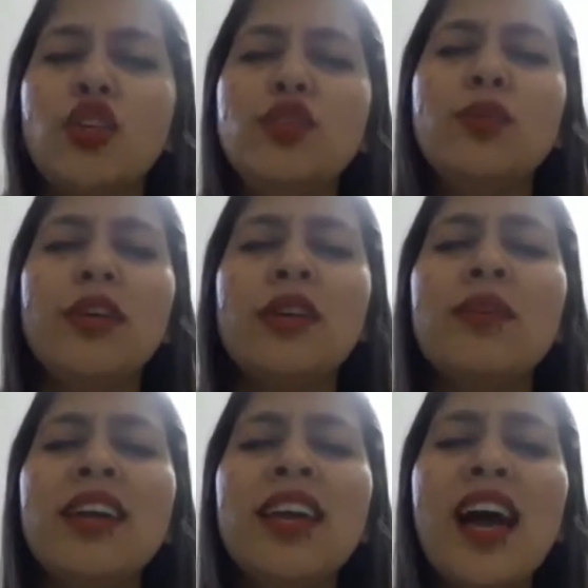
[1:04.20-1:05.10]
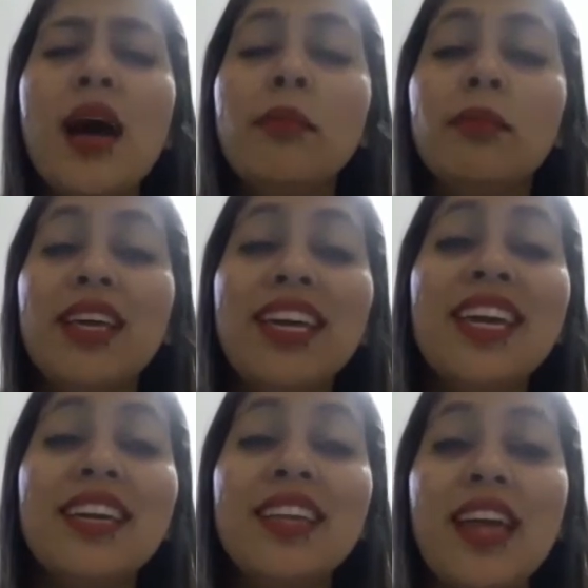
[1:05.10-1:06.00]
Ooh, baby, I'm
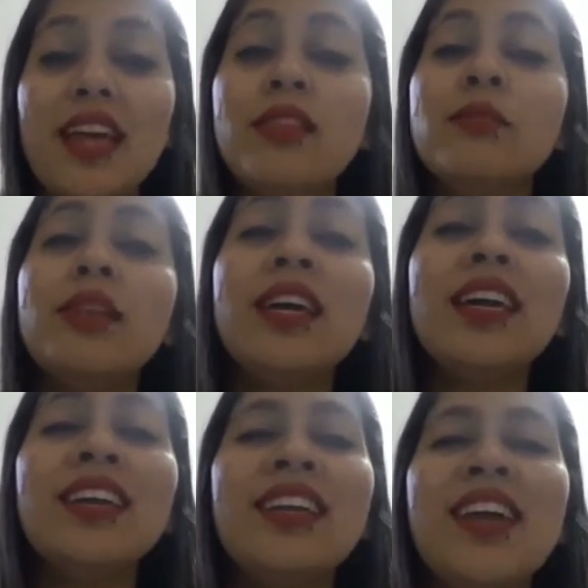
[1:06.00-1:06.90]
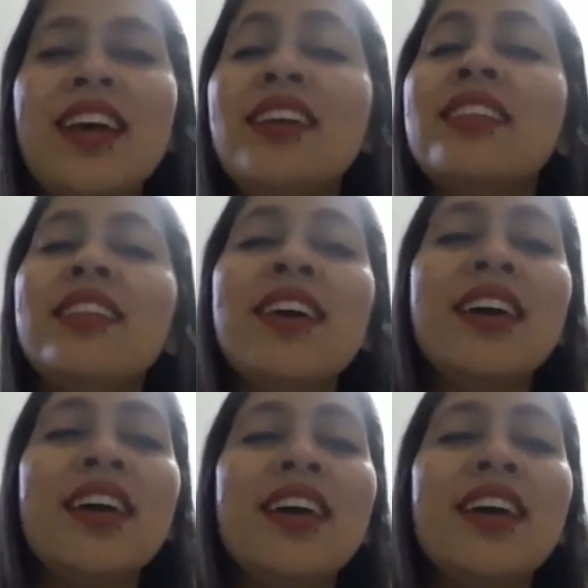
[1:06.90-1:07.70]
bleeding, bleeding.